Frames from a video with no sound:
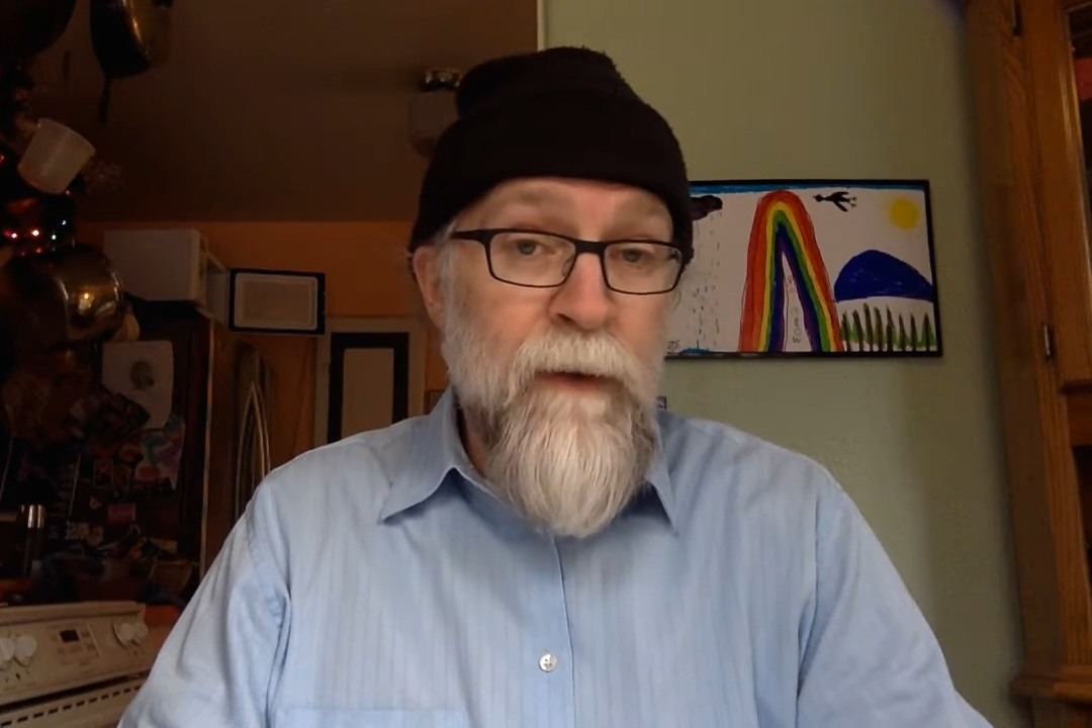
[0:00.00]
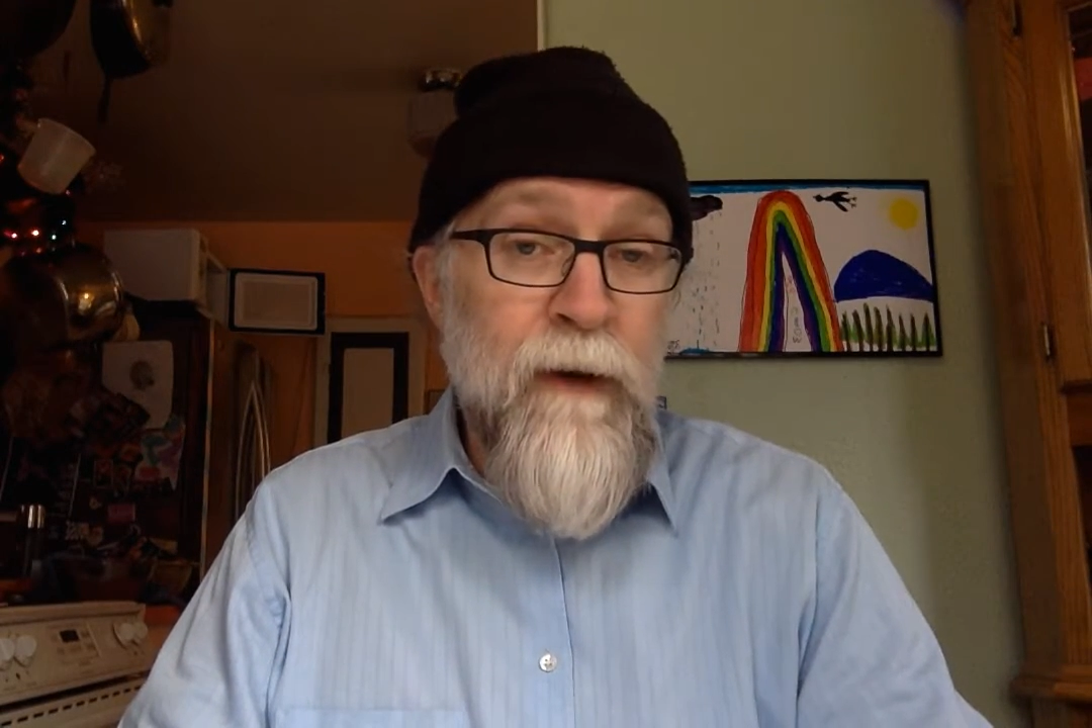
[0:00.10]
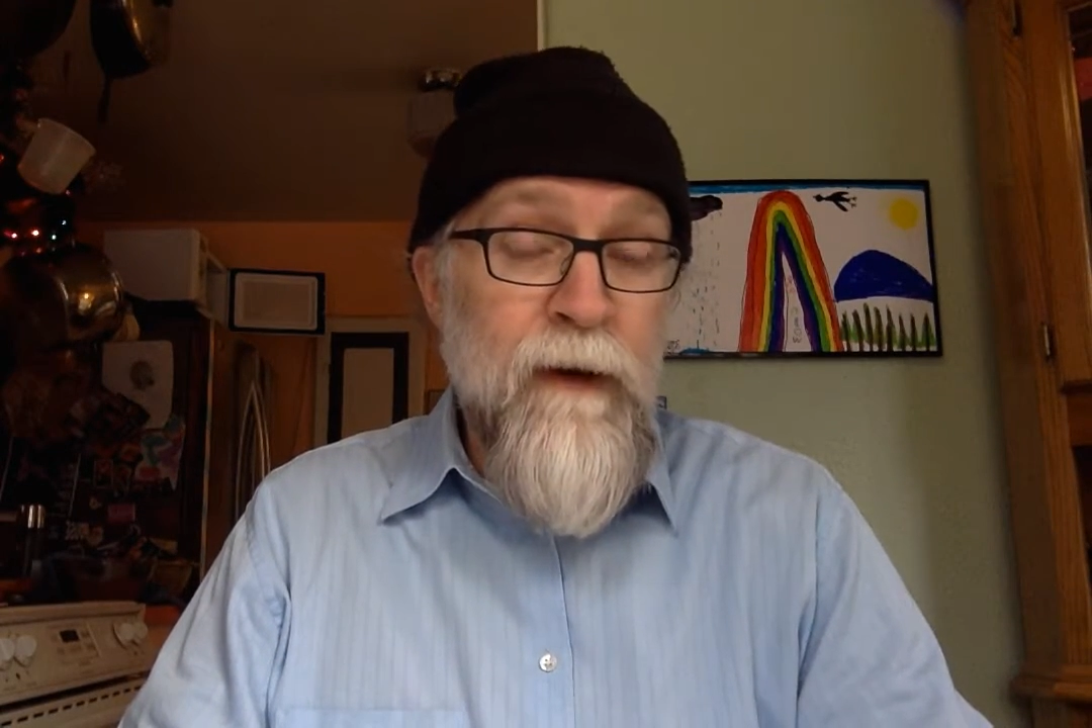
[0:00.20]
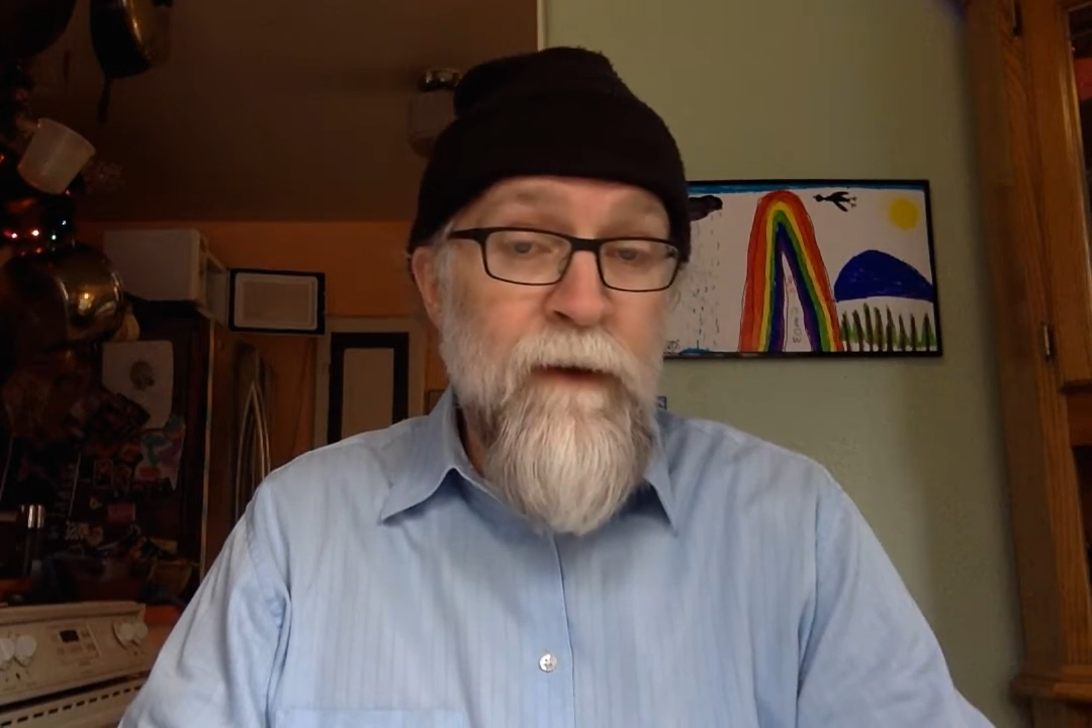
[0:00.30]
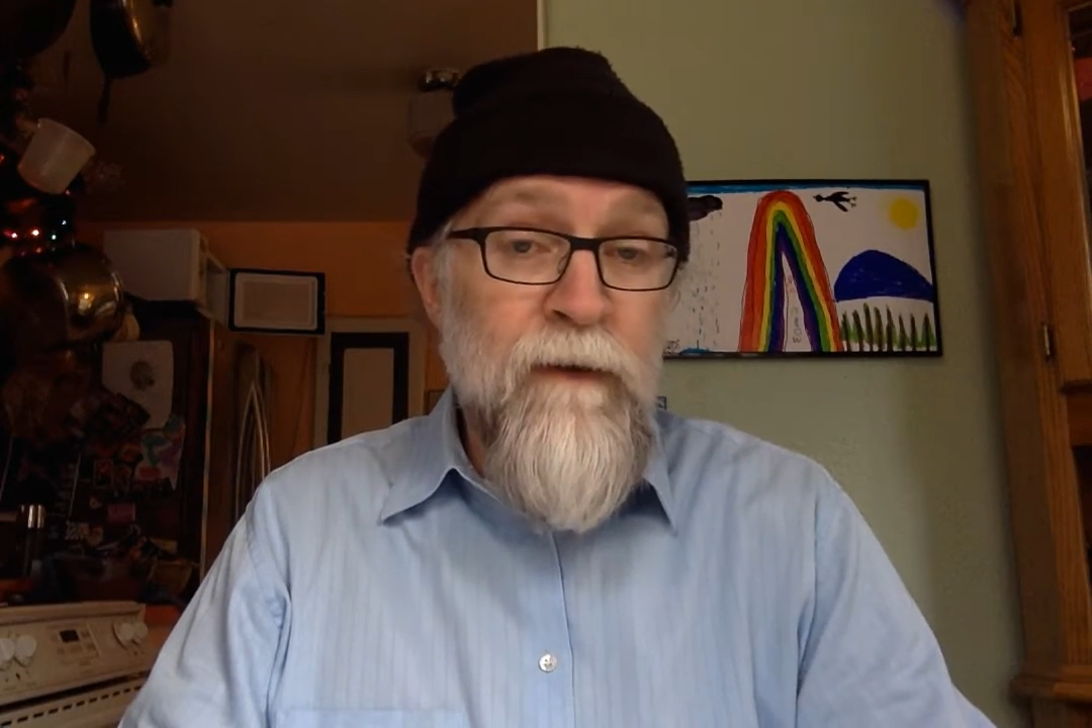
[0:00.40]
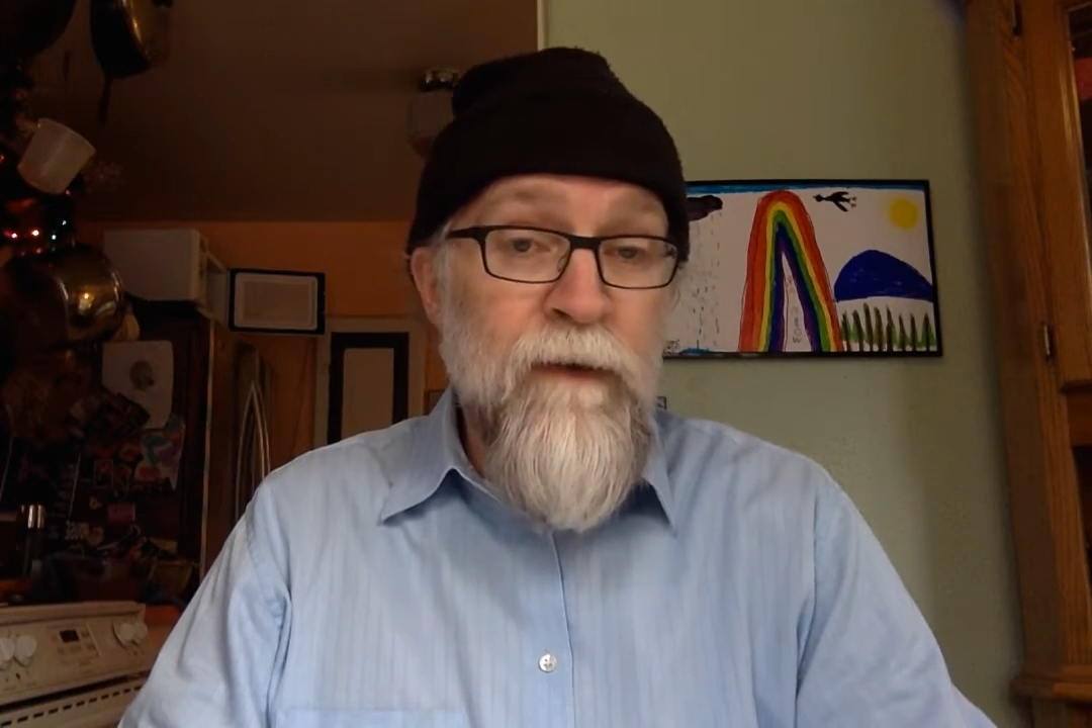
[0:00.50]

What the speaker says: right, it's